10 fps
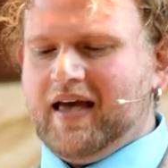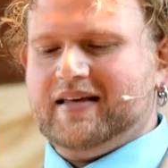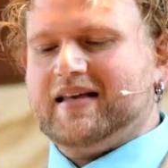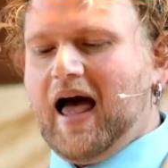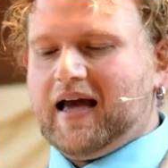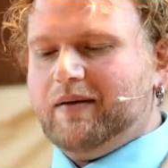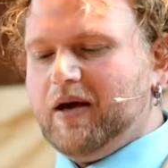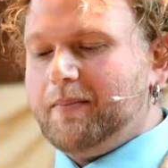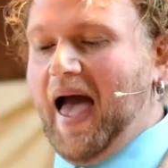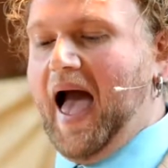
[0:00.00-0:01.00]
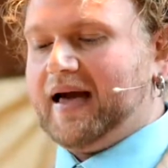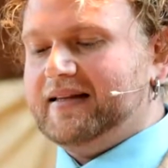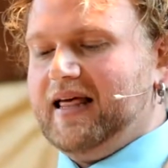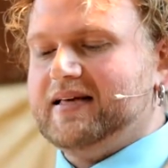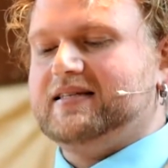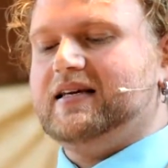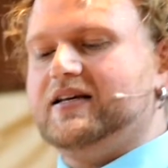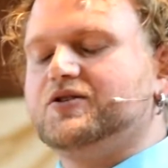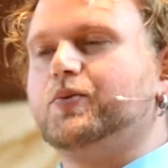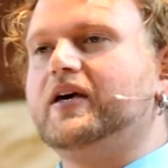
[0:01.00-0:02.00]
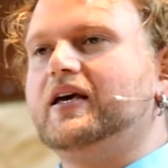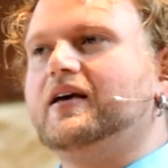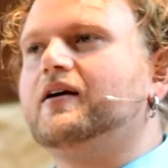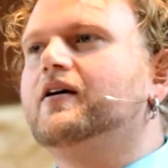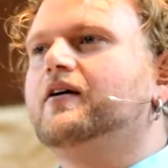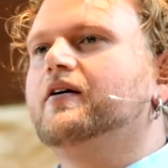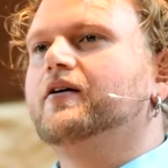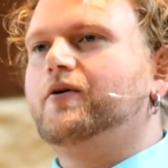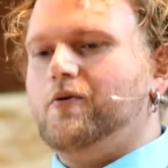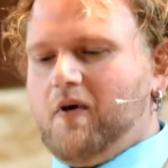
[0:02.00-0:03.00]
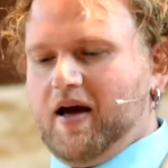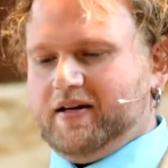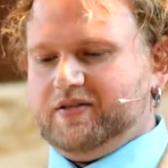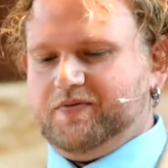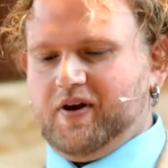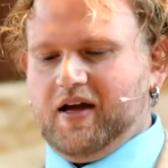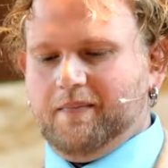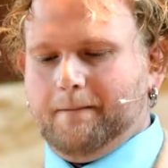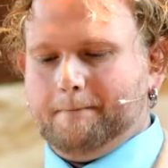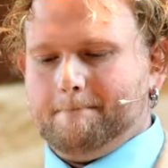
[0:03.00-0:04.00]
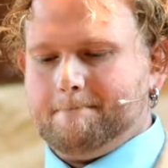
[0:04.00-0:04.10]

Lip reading: He's not coming back unless it is we who rise for him.